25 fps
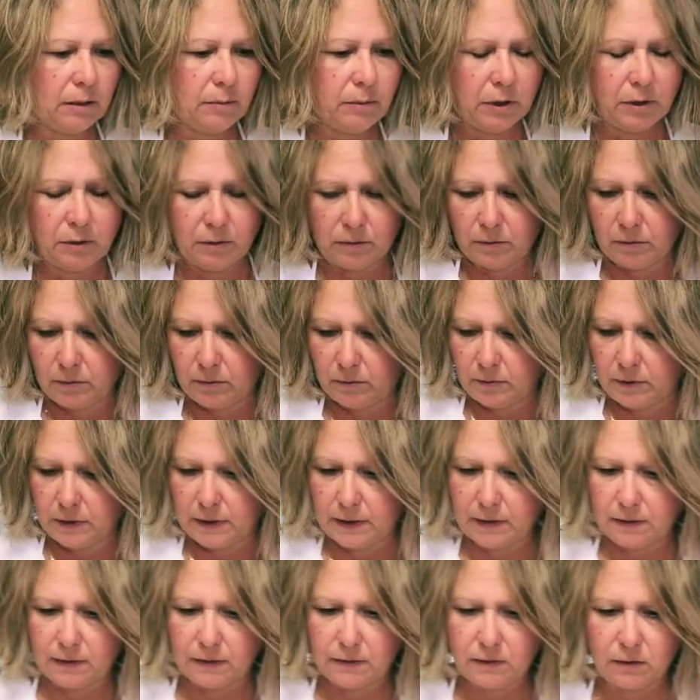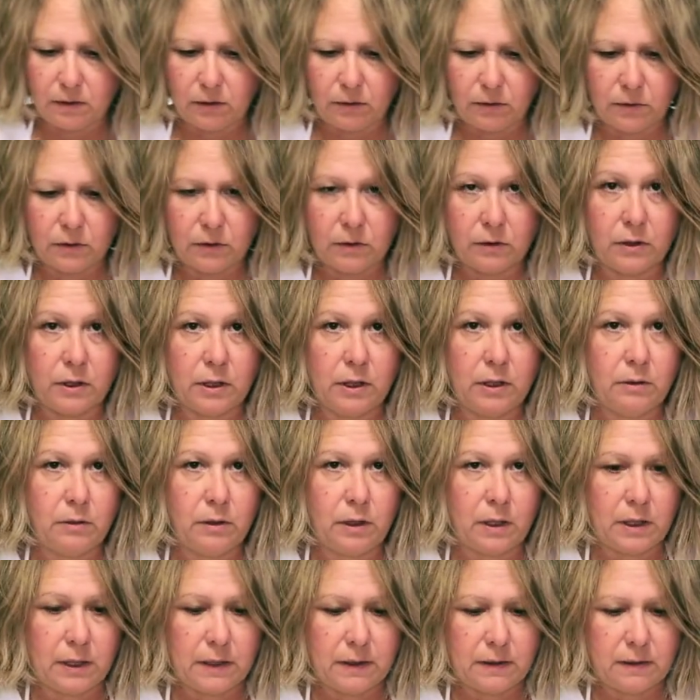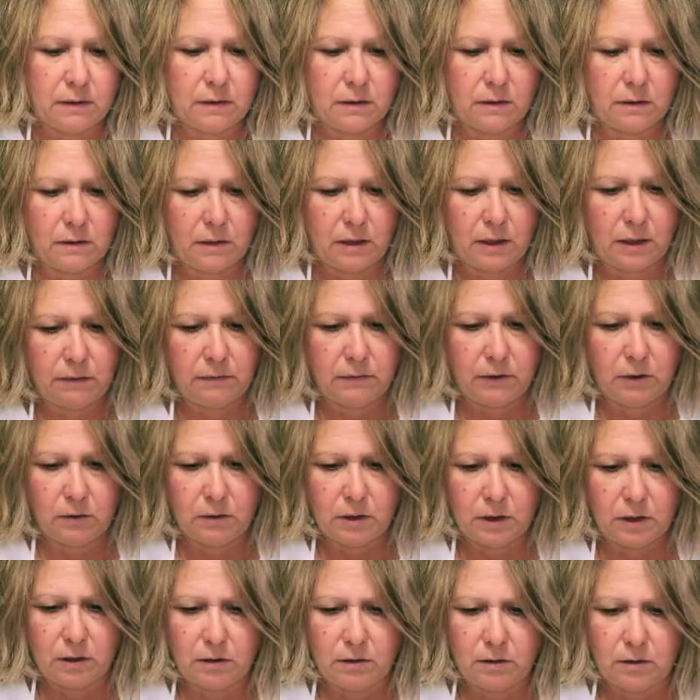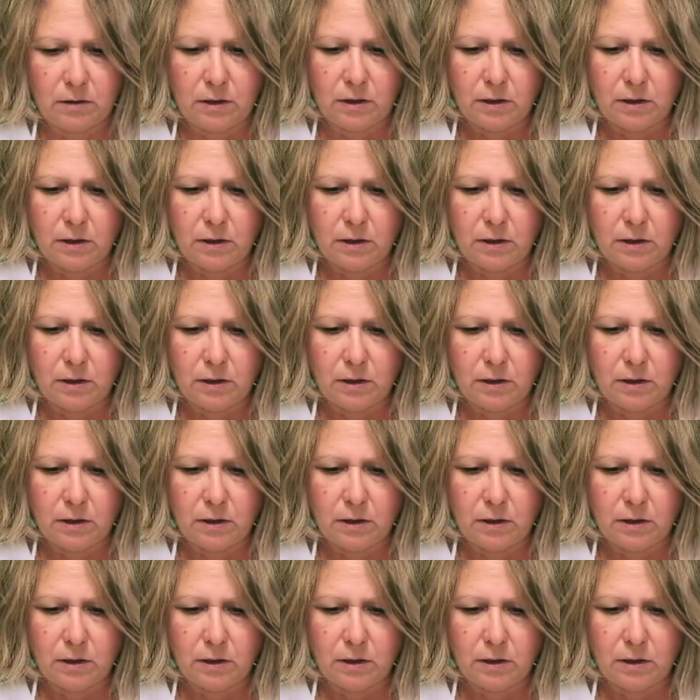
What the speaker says: I'm gonna get this closer to you guys to see if you can